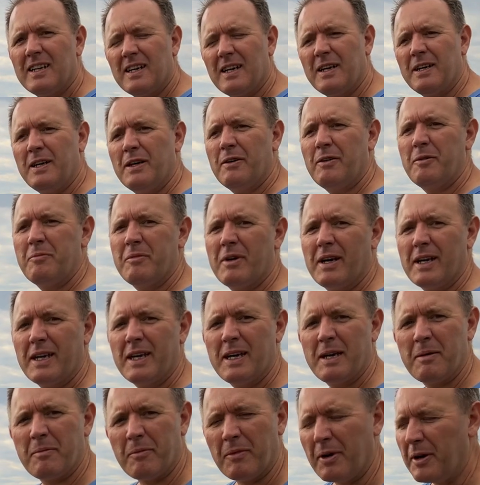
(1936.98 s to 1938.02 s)
And now in my
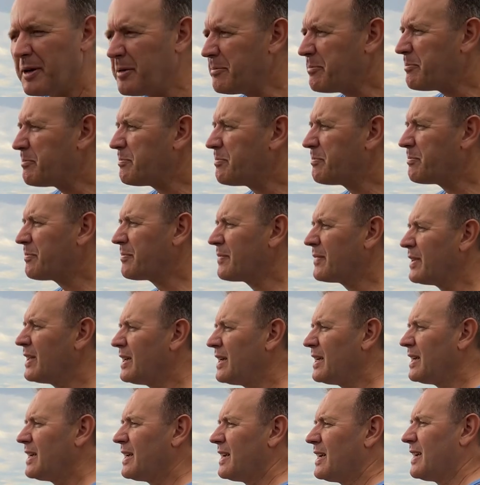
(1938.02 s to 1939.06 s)
camera,
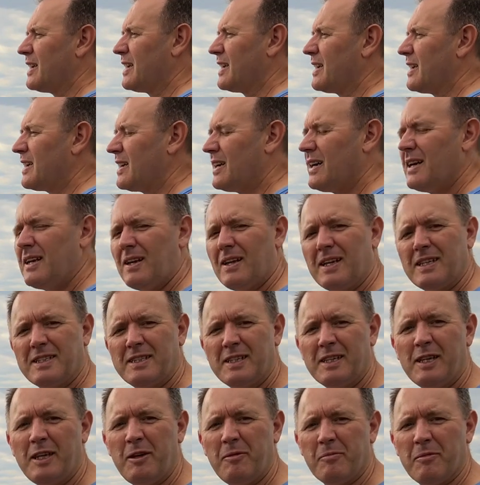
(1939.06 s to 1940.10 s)
I like
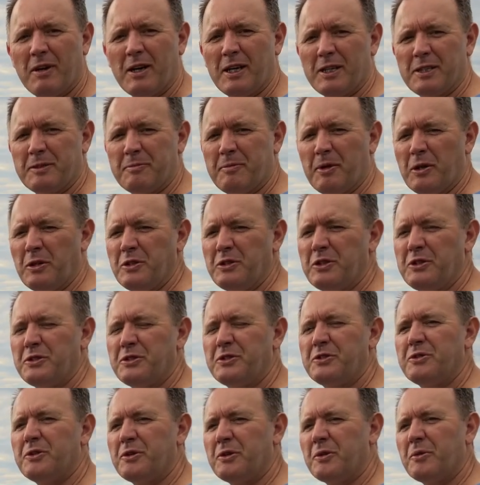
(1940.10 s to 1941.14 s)
to keep my exposures
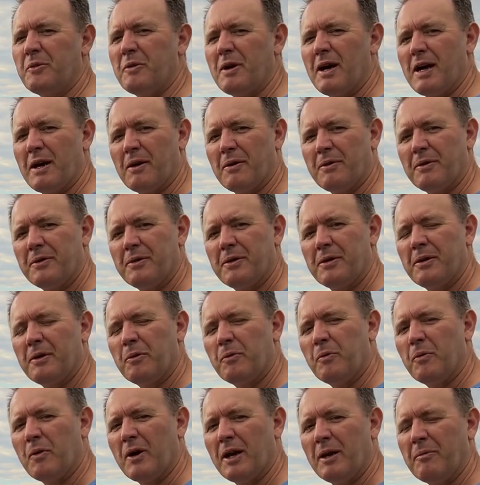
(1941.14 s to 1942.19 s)
to around
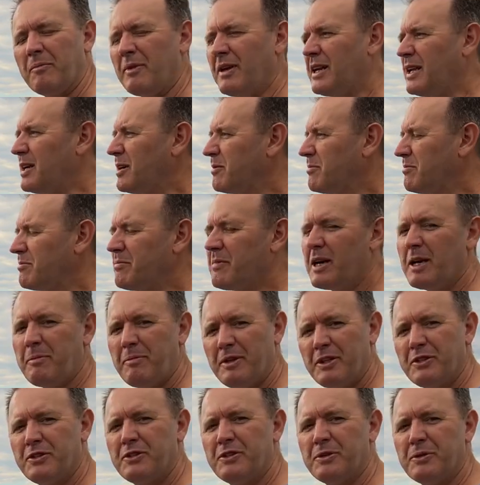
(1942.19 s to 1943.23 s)
1 minute,
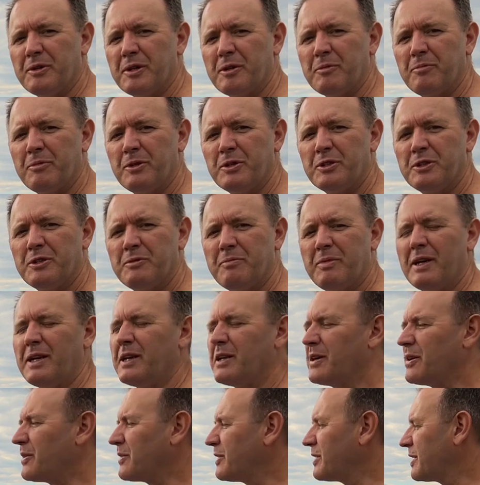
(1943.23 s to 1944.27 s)
maybe two at a push
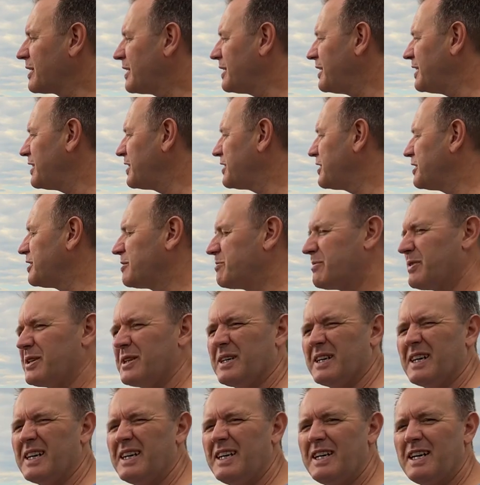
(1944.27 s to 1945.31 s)
depending on the conditions, but
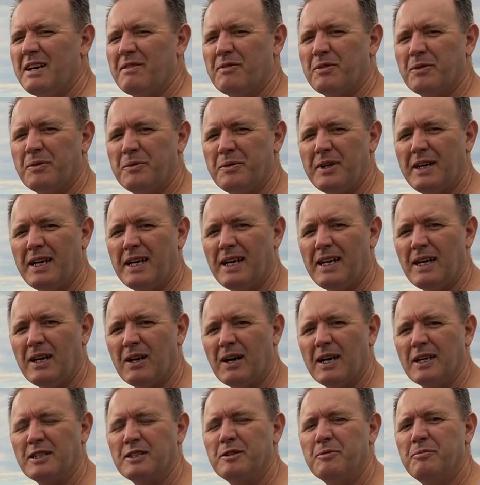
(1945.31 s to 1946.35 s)
I never really
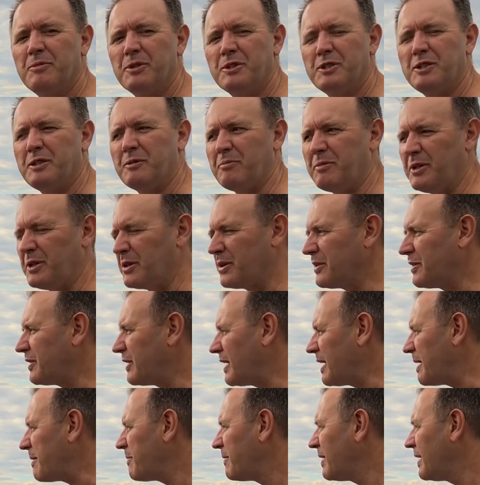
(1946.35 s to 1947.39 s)
like to push it beyond
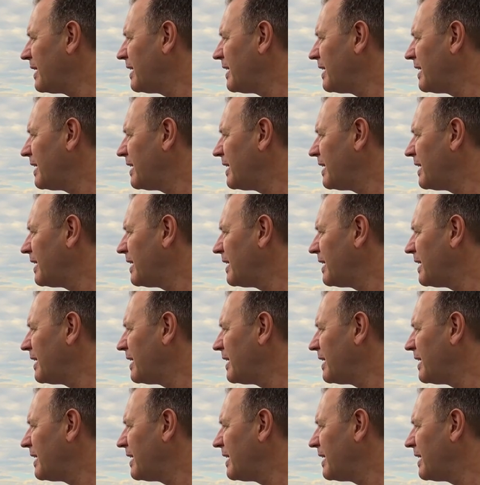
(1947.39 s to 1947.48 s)
that.